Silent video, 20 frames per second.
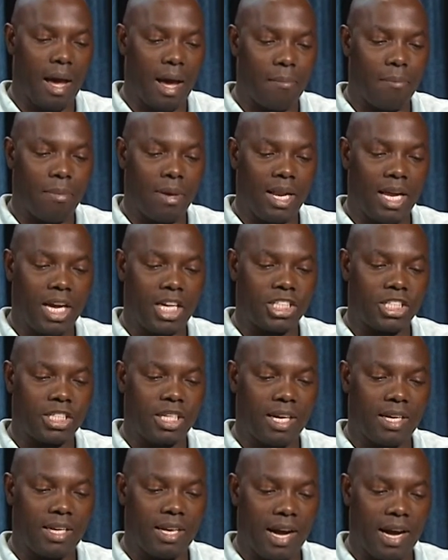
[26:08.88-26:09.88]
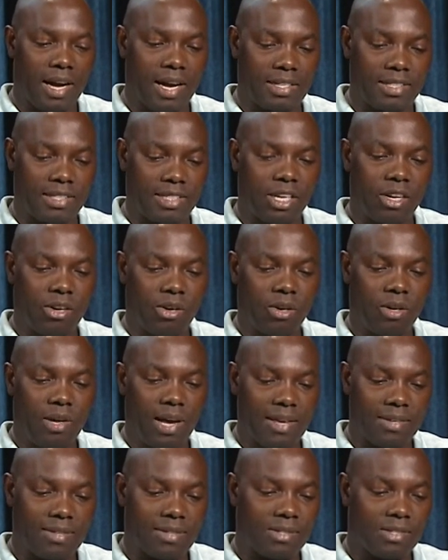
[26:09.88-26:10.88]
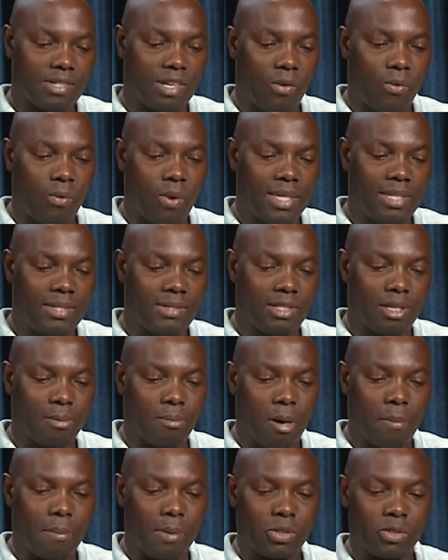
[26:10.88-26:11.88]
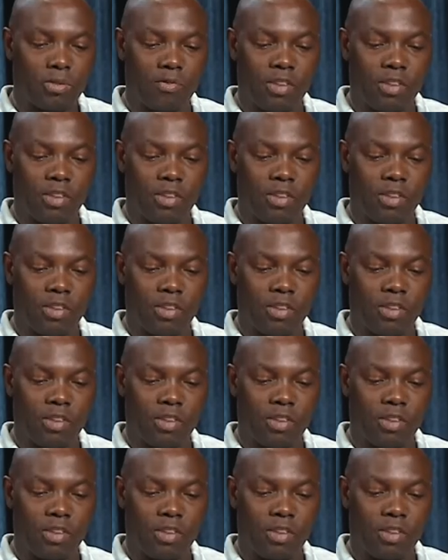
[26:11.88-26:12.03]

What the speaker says: Belaja Sero asks, what is the purpose of